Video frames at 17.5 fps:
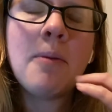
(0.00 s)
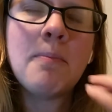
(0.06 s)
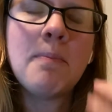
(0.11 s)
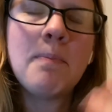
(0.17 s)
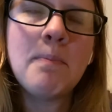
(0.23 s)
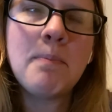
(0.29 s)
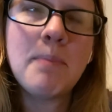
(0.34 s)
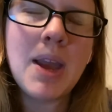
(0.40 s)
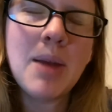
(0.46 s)

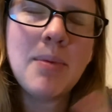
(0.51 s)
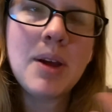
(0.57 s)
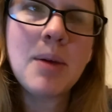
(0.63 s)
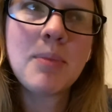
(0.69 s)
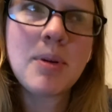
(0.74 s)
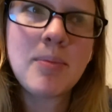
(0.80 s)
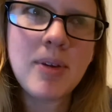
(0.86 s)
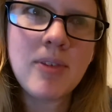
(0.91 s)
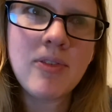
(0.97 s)
Maybe I'm going
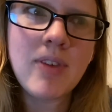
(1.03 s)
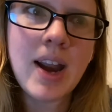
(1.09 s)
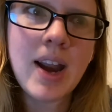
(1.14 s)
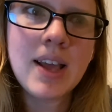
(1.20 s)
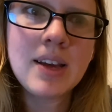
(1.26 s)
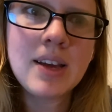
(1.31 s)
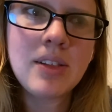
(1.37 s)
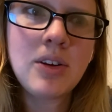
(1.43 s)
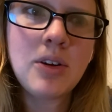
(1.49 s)
to be
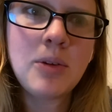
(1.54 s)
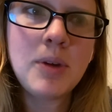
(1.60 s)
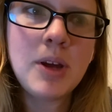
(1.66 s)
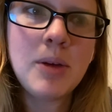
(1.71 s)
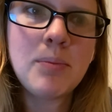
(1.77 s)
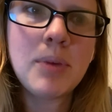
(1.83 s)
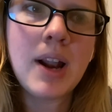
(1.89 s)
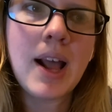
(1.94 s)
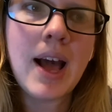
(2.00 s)
fighting a little
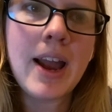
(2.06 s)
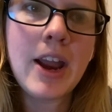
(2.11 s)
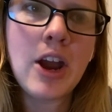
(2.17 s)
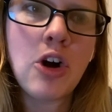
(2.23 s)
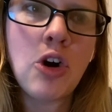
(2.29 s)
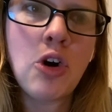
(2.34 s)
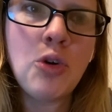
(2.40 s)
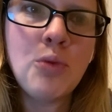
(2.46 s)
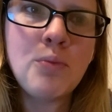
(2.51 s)
bit, but I
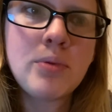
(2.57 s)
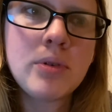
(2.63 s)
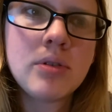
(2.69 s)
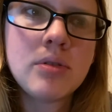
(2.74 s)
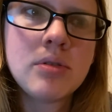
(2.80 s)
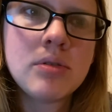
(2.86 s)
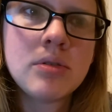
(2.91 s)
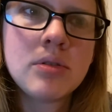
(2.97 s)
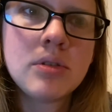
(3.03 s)
hope
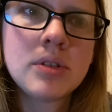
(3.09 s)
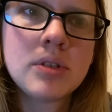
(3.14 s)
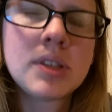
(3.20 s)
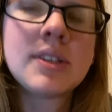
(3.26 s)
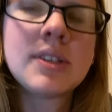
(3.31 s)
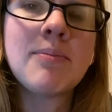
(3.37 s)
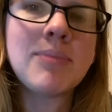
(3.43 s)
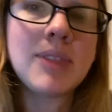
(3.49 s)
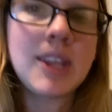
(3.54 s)

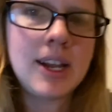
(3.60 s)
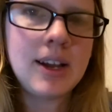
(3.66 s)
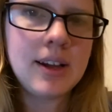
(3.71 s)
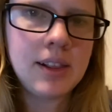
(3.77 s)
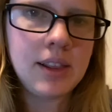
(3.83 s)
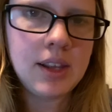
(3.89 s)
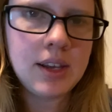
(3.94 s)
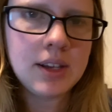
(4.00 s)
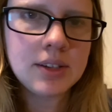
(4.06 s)
something
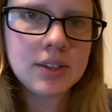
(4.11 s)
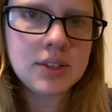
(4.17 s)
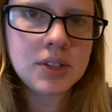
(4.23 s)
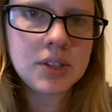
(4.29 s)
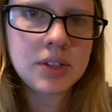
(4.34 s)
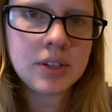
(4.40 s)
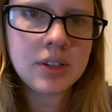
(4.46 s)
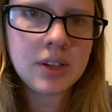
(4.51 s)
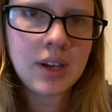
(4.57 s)
clicks.
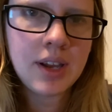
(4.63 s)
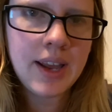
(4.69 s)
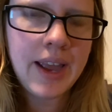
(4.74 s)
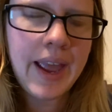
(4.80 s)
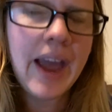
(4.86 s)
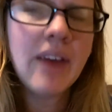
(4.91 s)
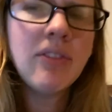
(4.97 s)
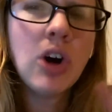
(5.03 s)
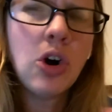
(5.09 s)
I
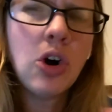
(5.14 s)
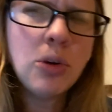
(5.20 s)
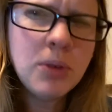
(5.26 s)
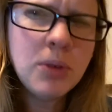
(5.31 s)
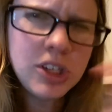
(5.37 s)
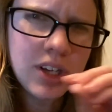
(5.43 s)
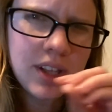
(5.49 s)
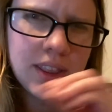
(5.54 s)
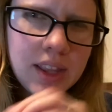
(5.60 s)
have a whole
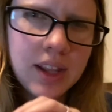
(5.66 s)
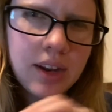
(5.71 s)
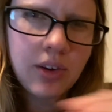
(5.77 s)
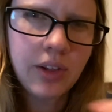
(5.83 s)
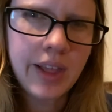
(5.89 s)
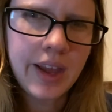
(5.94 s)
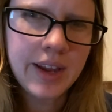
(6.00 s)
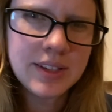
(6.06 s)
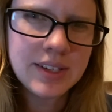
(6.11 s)
bunch of little
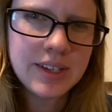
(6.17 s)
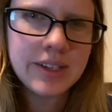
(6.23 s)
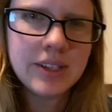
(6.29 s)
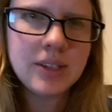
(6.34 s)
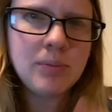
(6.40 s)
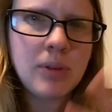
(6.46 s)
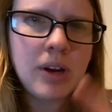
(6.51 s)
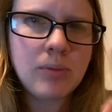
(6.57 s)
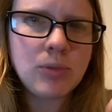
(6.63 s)
ideas,
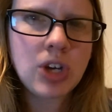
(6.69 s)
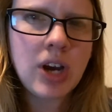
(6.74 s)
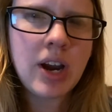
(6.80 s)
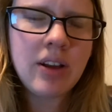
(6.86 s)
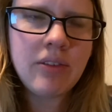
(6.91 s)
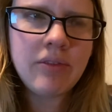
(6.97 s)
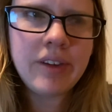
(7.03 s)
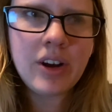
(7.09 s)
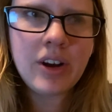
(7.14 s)
but I'm trying
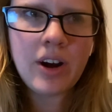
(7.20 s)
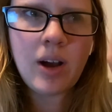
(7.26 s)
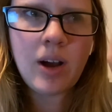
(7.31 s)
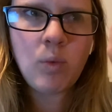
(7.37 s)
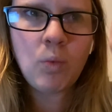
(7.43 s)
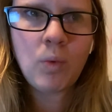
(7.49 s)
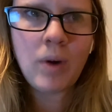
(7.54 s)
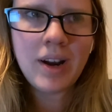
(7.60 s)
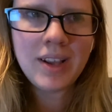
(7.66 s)
to figure out
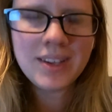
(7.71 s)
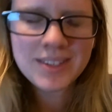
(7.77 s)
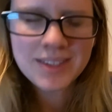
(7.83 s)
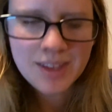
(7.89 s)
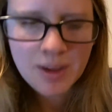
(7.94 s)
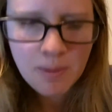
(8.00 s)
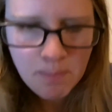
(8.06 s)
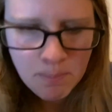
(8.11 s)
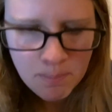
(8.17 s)
what is
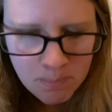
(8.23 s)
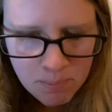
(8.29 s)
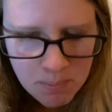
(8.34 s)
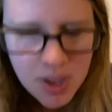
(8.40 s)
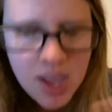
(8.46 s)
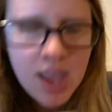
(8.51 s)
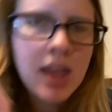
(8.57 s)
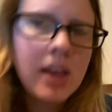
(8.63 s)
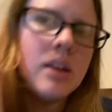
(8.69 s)
the
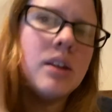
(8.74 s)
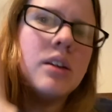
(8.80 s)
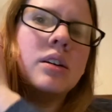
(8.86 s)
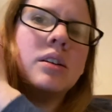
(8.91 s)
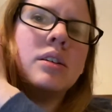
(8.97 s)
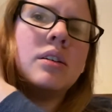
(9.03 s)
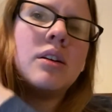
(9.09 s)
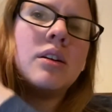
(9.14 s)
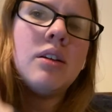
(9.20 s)
big
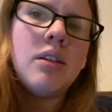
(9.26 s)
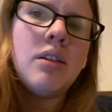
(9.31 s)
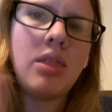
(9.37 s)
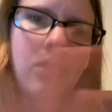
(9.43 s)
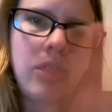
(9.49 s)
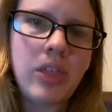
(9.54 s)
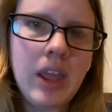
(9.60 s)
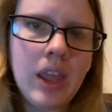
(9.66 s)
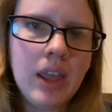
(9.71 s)

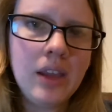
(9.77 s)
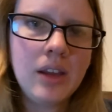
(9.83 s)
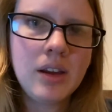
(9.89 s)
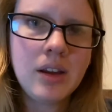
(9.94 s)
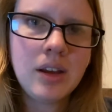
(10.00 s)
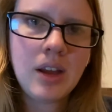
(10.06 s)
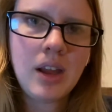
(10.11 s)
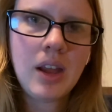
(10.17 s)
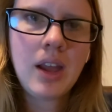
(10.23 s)
thing.
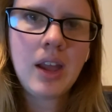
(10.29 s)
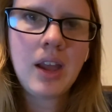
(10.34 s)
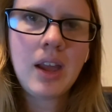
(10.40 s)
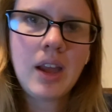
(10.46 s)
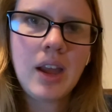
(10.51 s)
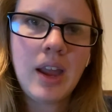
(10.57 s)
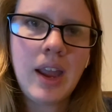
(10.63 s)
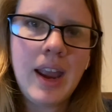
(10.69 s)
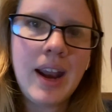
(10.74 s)

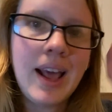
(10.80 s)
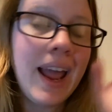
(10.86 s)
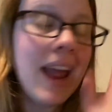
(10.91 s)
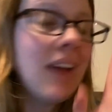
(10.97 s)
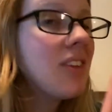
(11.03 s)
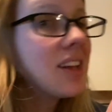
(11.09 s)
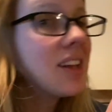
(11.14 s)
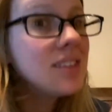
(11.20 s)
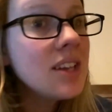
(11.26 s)
And I have
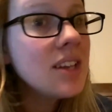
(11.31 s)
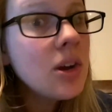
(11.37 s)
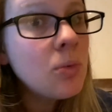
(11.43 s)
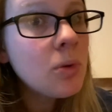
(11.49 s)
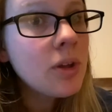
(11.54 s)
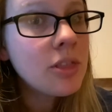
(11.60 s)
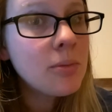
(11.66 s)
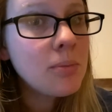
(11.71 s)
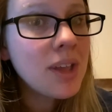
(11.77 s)
an idea
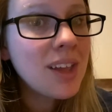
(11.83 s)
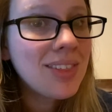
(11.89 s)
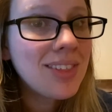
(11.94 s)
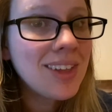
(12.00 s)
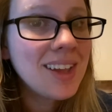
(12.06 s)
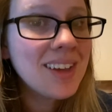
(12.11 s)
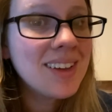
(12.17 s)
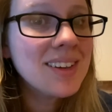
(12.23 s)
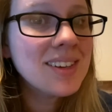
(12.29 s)
what the big
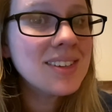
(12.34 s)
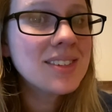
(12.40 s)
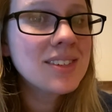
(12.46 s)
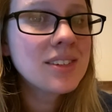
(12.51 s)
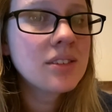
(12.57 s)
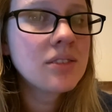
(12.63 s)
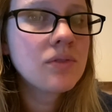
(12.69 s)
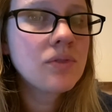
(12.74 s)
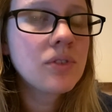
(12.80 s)
thing is
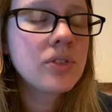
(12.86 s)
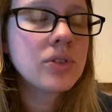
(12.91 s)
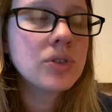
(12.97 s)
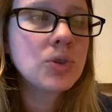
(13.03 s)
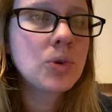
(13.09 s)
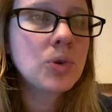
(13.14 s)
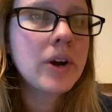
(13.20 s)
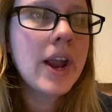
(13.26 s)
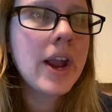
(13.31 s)
for the
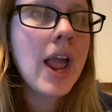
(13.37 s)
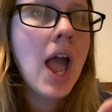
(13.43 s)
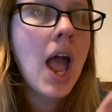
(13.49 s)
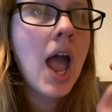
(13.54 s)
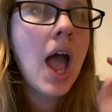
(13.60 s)
story.